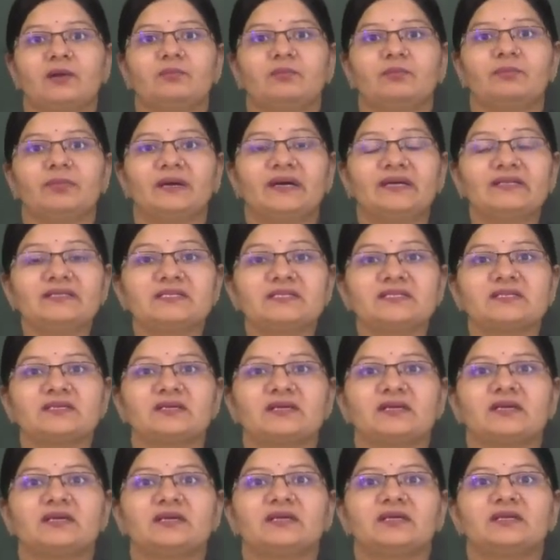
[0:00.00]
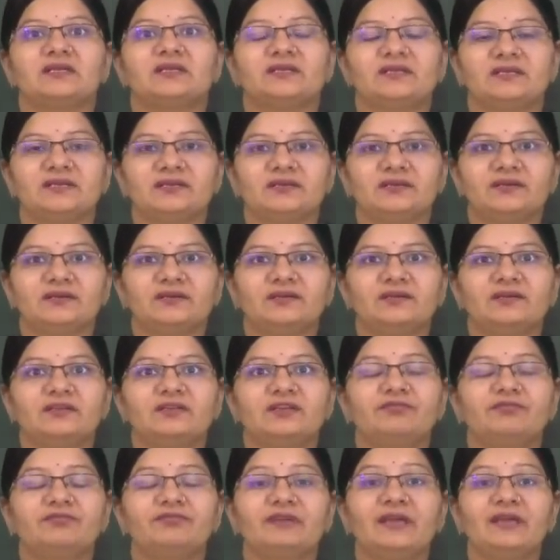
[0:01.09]
But here
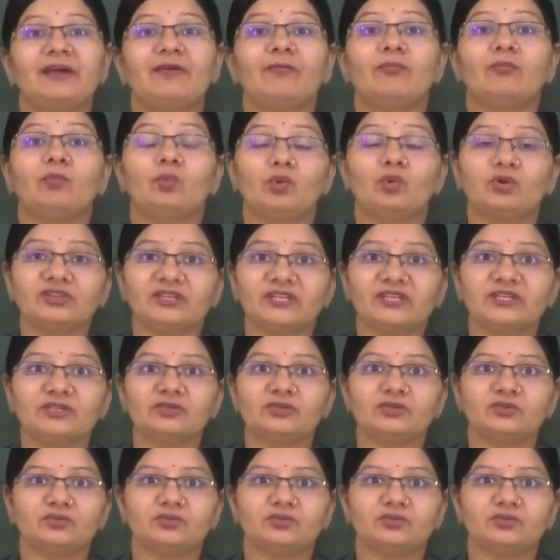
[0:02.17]
if we have more than